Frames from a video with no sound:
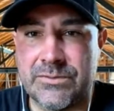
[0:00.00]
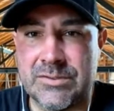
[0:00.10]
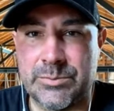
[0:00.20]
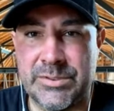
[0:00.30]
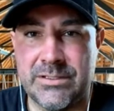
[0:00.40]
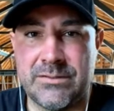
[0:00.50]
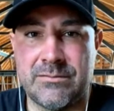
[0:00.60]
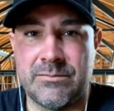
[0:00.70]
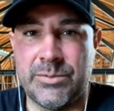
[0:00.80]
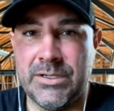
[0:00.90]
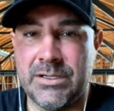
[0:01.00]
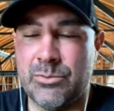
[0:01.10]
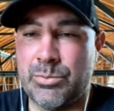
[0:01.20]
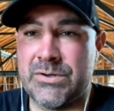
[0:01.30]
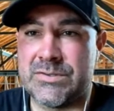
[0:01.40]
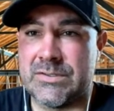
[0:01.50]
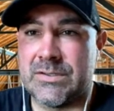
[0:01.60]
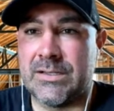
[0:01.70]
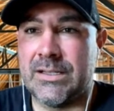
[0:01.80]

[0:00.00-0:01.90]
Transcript: Just be a good person,